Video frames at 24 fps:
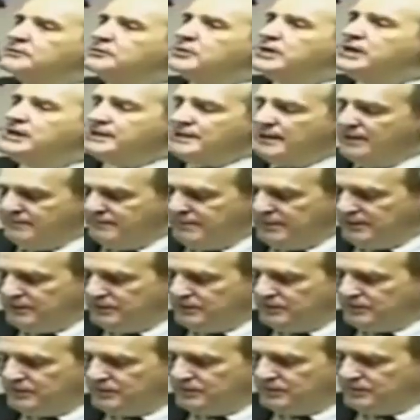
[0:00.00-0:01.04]
great
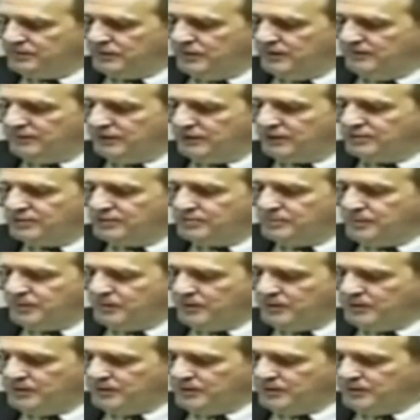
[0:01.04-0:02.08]
evidence of the
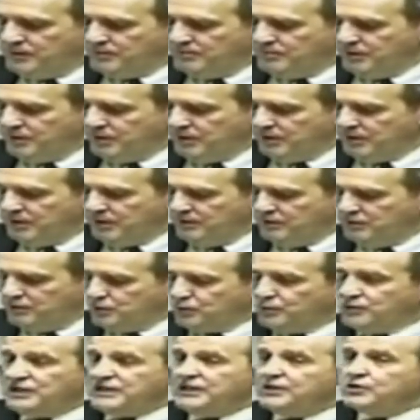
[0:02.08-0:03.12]
conspiracy's ability
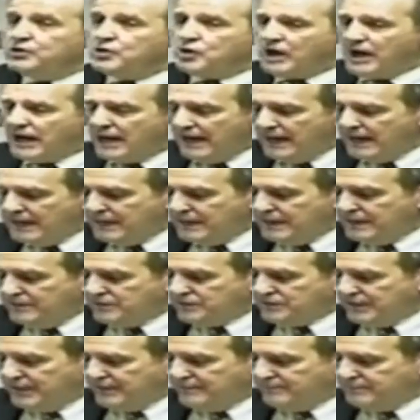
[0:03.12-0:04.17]
to decry
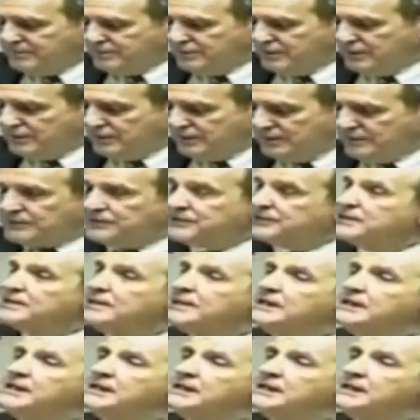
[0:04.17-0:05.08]
its adversaries.